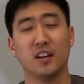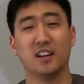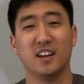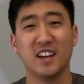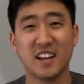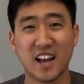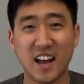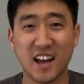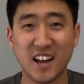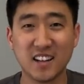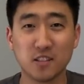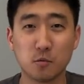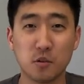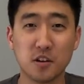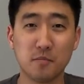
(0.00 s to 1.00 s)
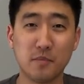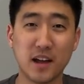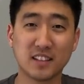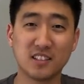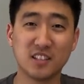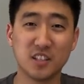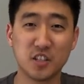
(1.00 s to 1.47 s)
Hey guys, welcome
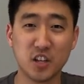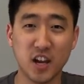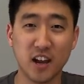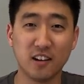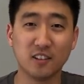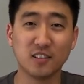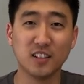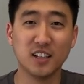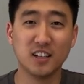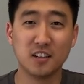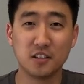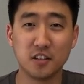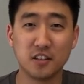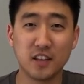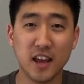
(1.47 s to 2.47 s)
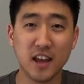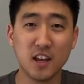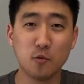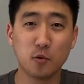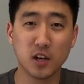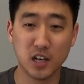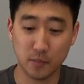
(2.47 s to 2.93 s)
back to the channel.
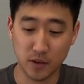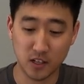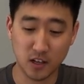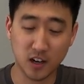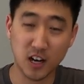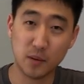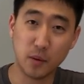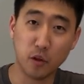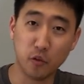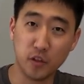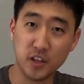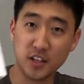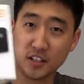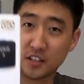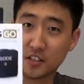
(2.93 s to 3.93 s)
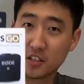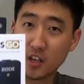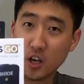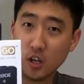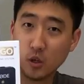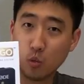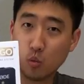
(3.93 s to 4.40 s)
Today we're going to be talking about this
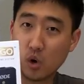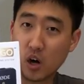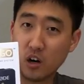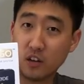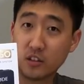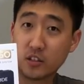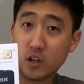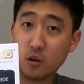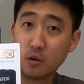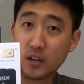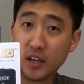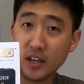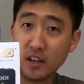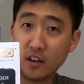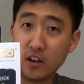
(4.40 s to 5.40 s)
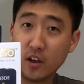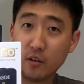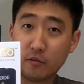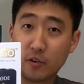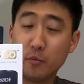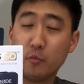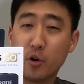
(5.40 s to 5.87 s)
Wireless Go Kit
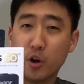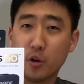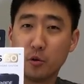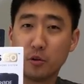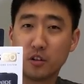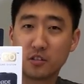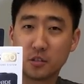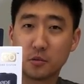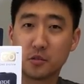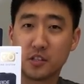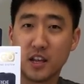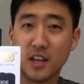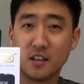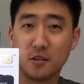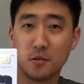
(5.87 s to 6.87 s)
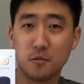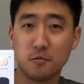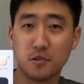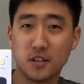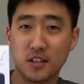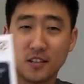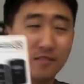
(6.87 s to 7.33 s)
from Rode, so stay
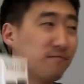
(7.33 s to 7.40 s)
tuned.